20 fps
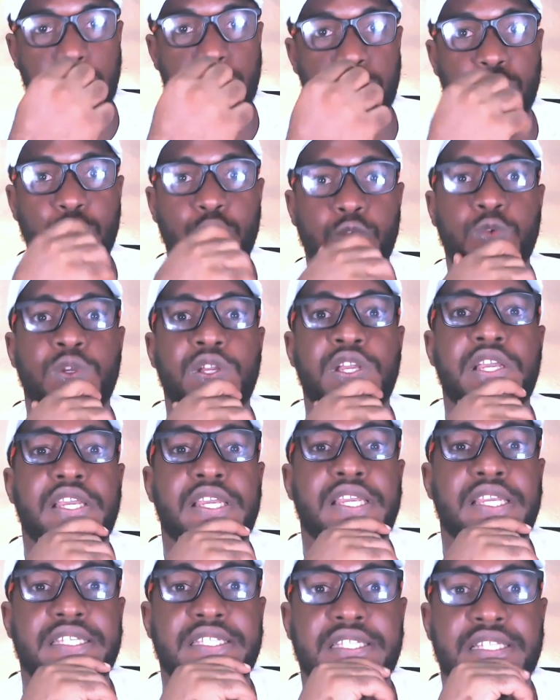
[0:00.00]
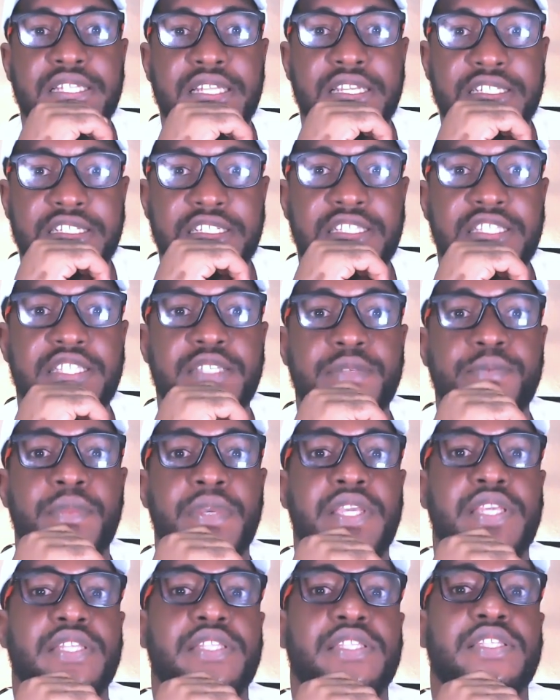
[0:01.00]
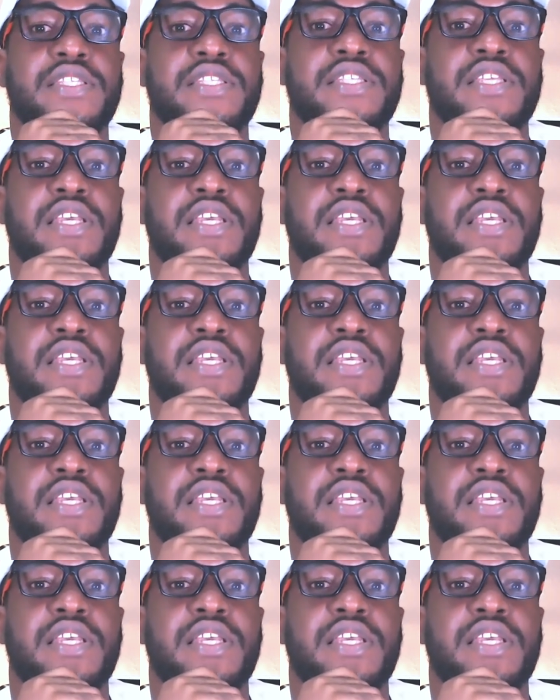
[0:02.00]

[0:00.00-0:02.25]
to is legitimate.